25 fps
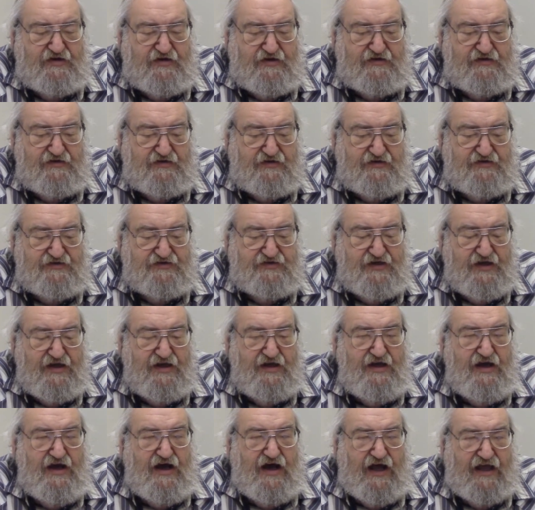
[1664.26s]
because
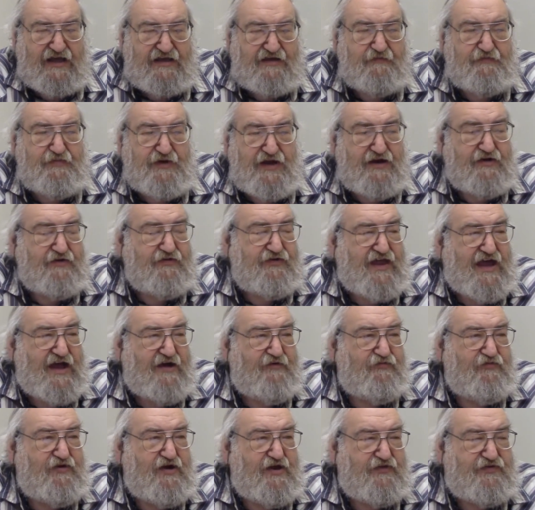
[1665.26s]
I compare
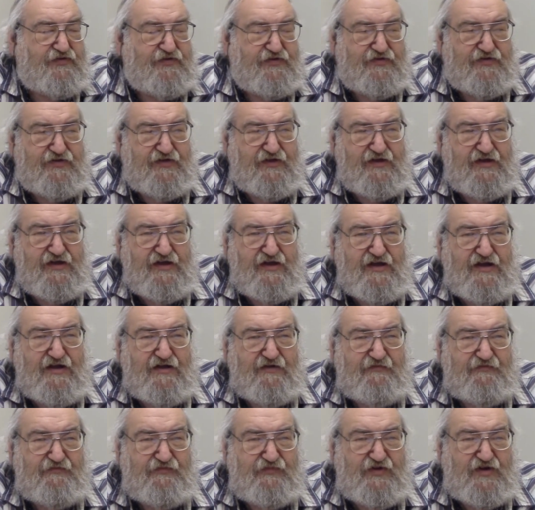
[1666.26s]
that with
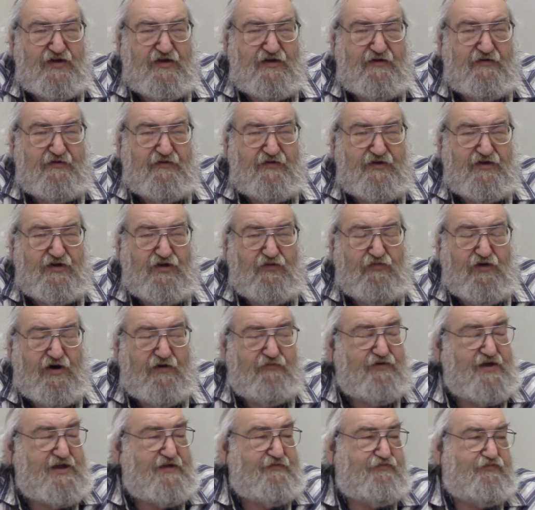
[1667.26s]

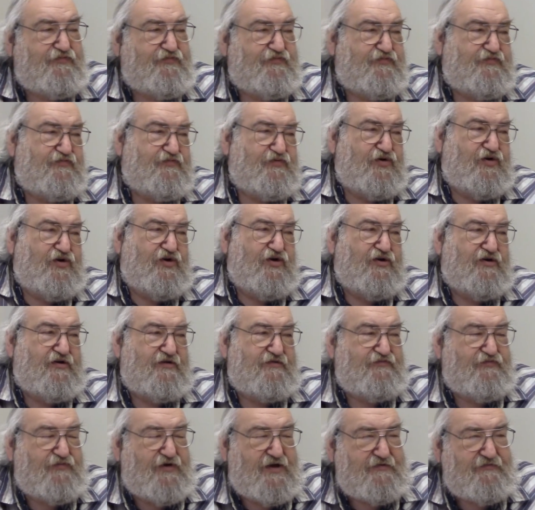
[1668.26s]
what we
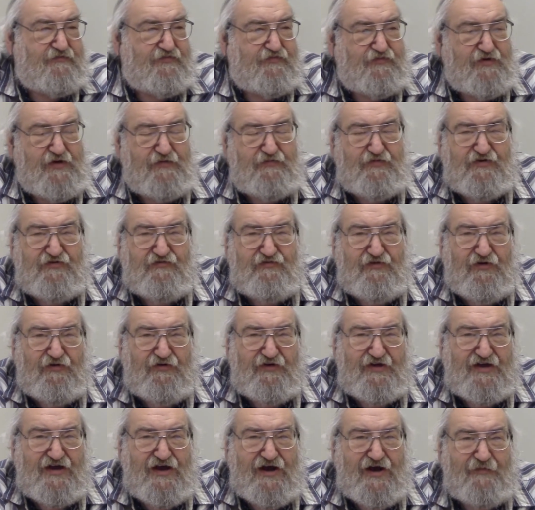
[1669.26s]
heard when we were
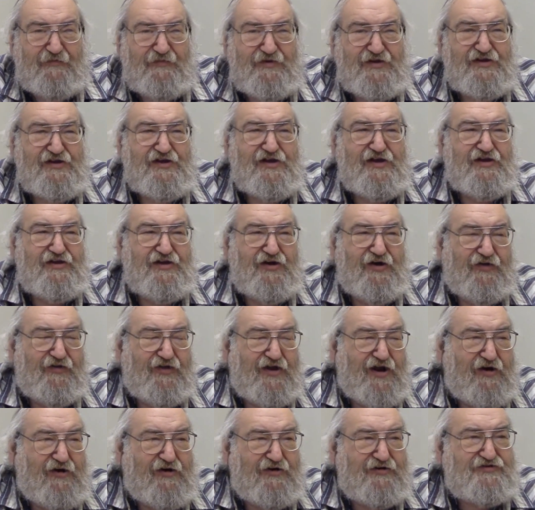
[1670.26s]
growing up.
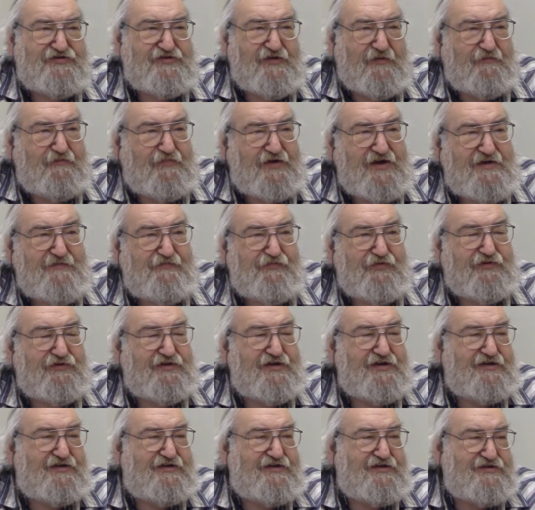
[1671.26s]
There are some
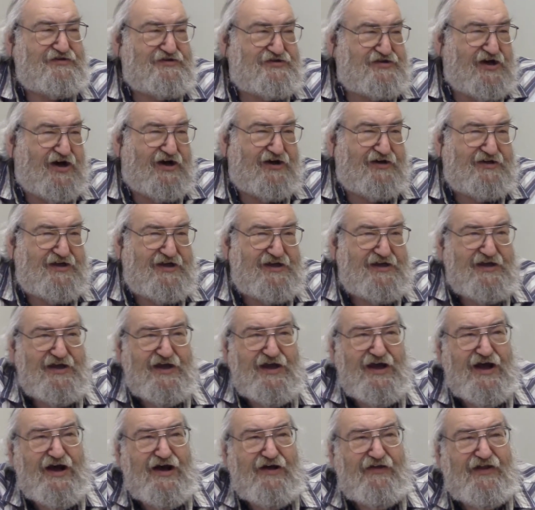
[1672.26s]
people in Kentucky
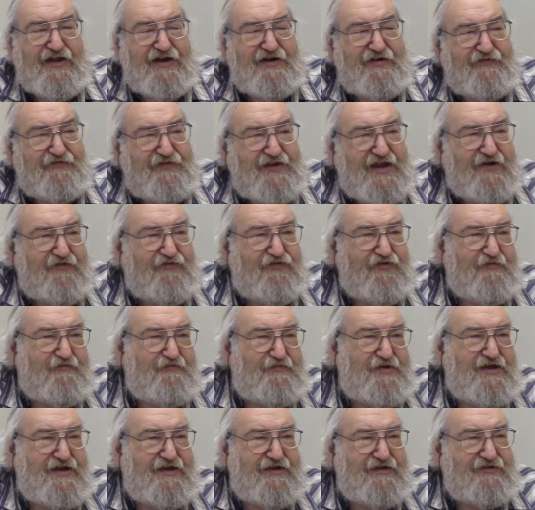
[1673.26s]
that have never
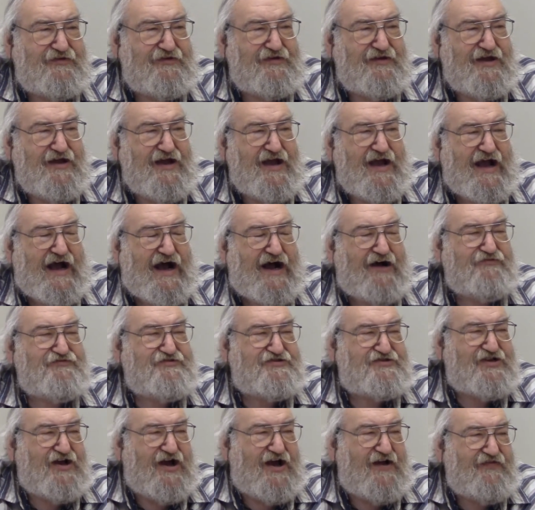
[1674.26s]
been
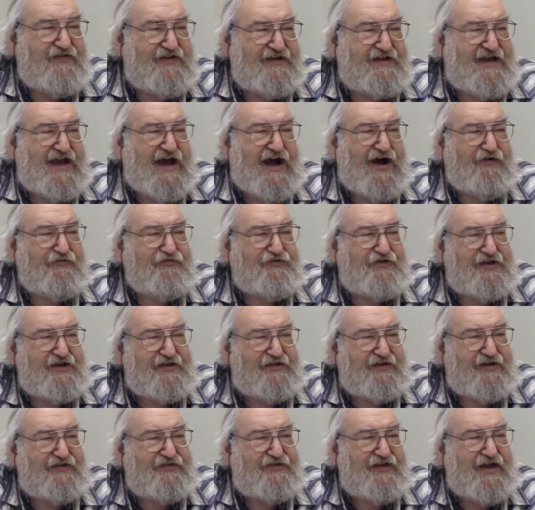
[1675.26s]
outside the
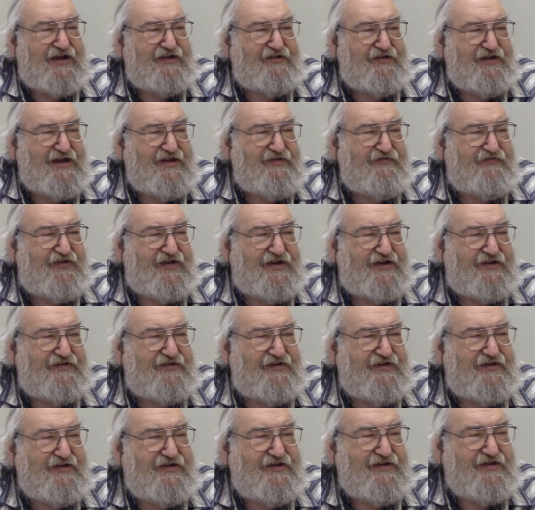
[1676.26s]
county that they live in,
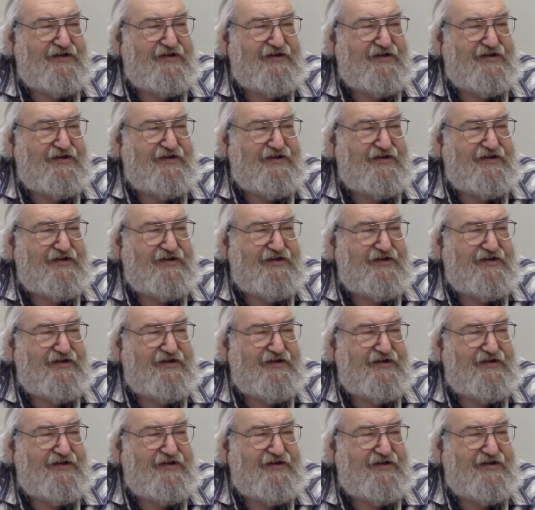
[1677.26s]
